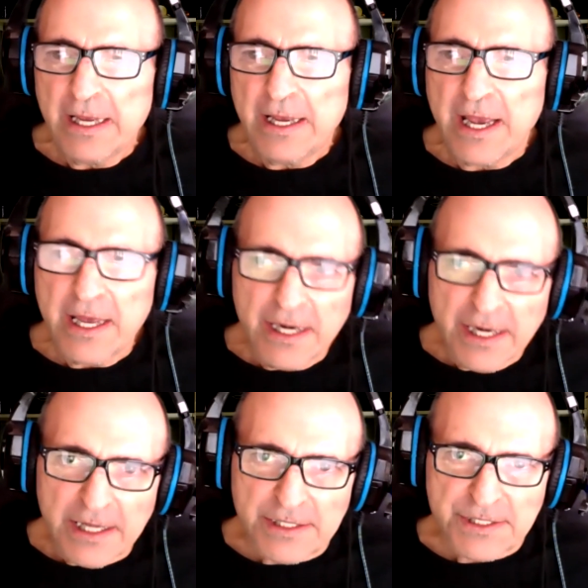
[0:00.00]
And it
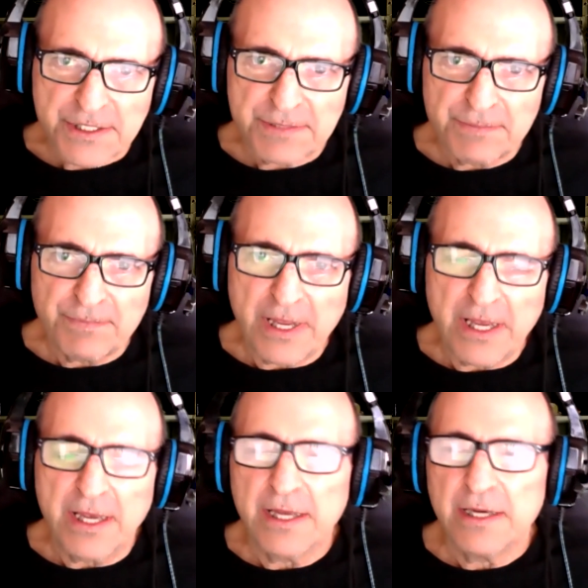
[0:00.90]
is.
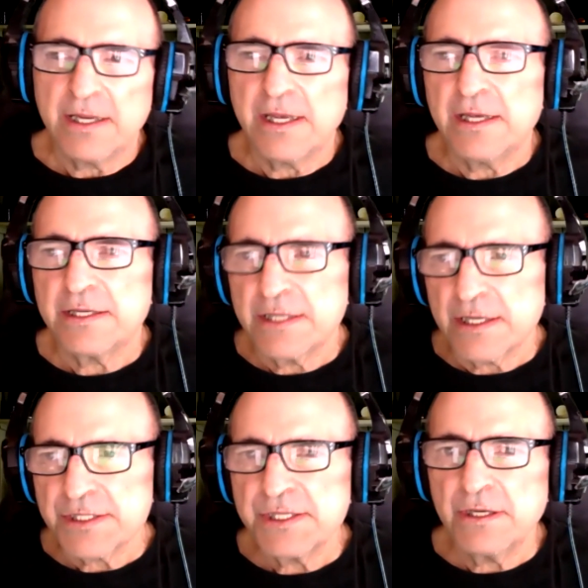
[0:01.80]
And it
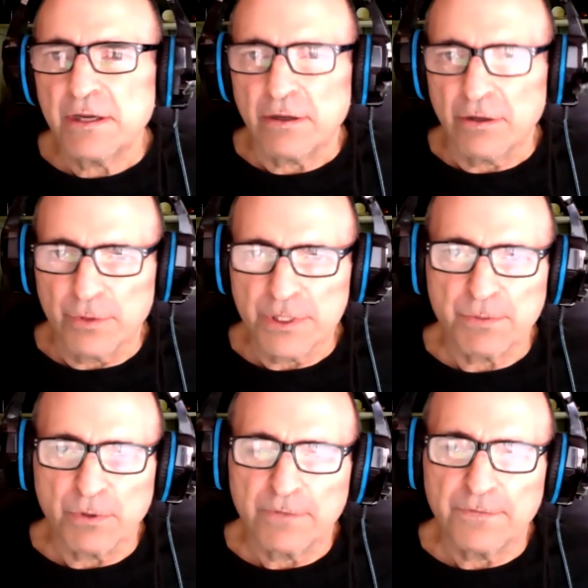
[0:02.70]
doesn't always
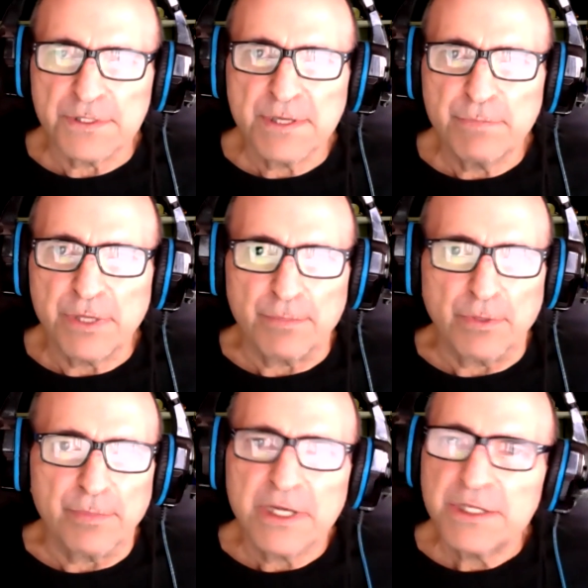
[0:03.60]
work for some people
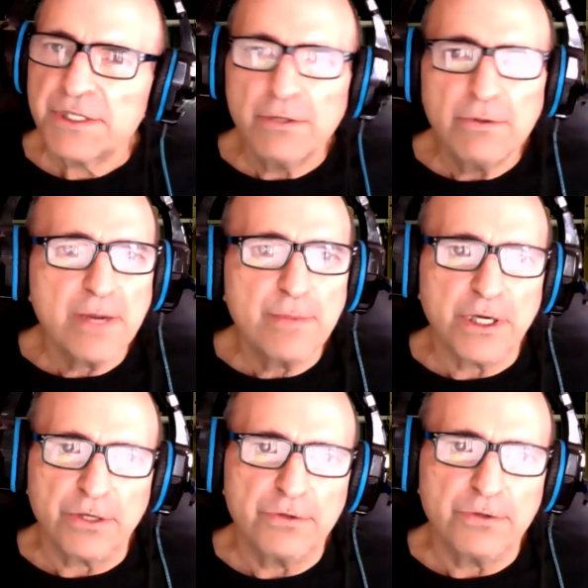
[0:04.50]
because you don't come on
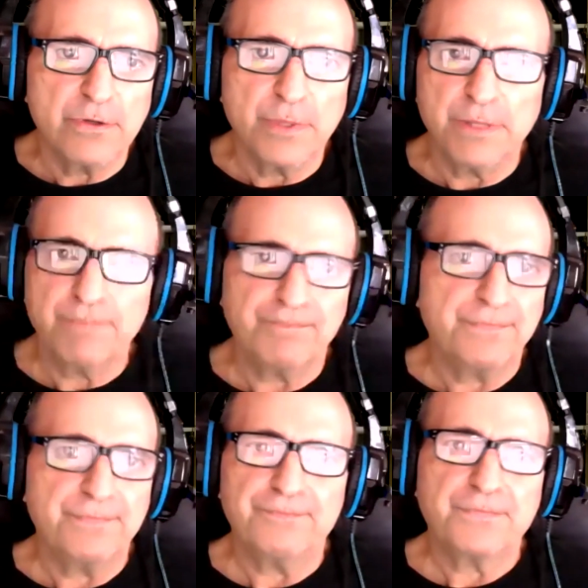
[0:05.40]
YouTube and,
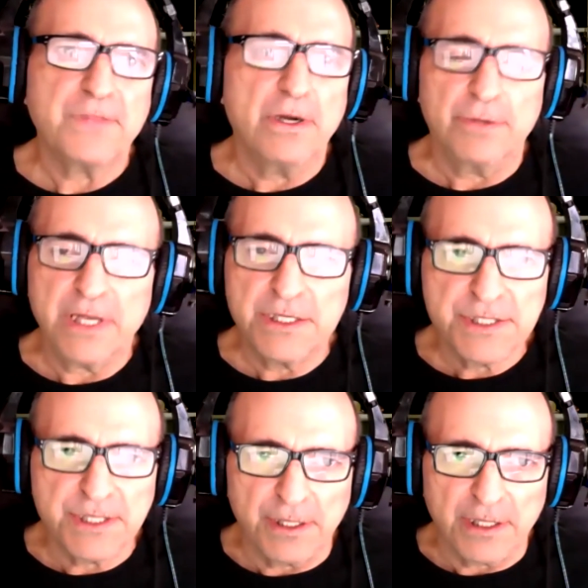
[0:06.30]
you know,
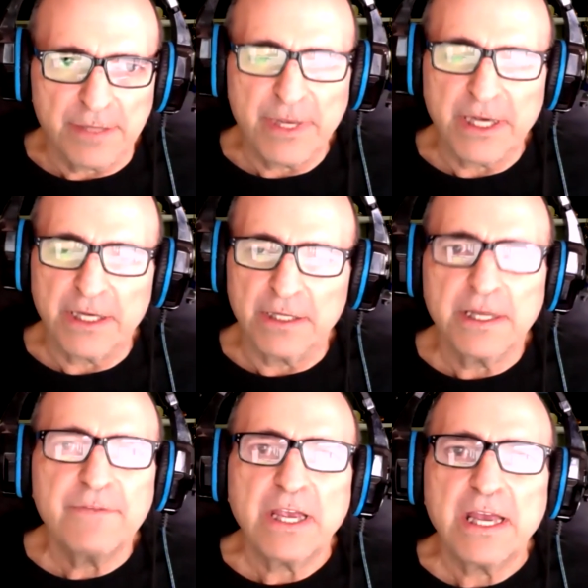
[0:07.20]
instantly make a
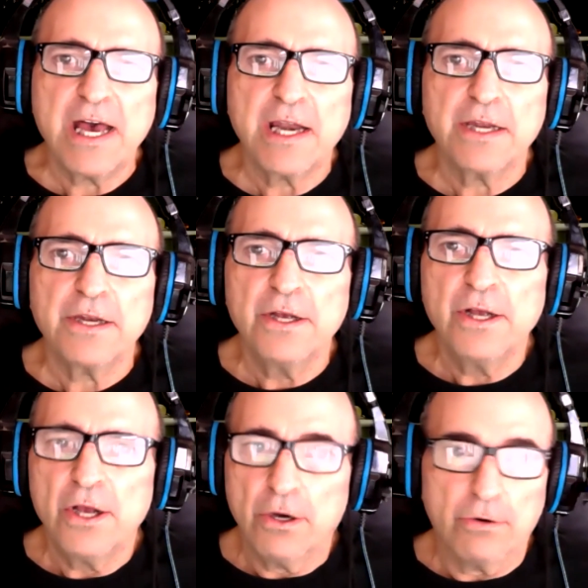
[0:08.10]
living at it
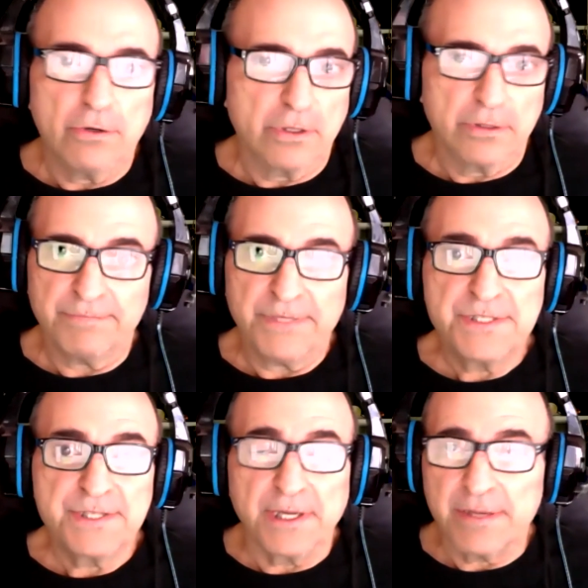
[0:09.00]
or
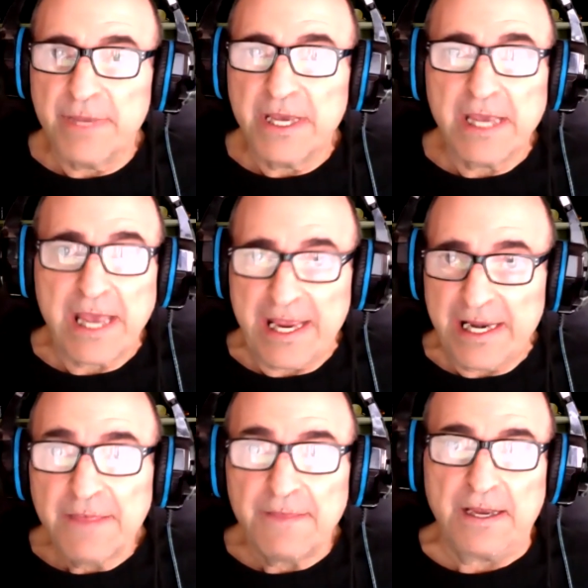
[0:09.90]
instantly make
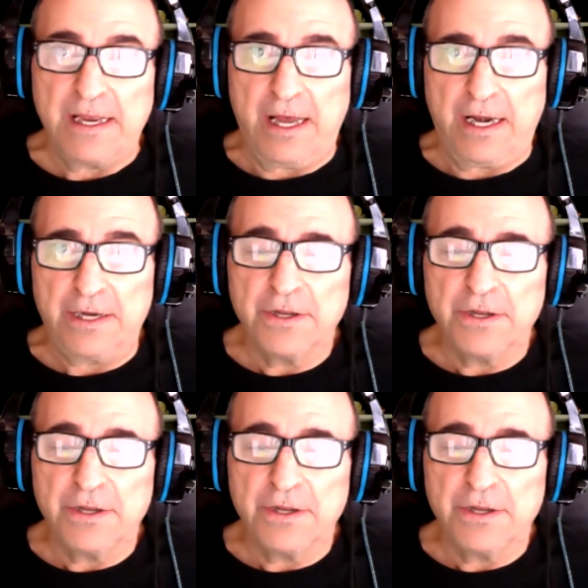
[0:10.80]
anything at it.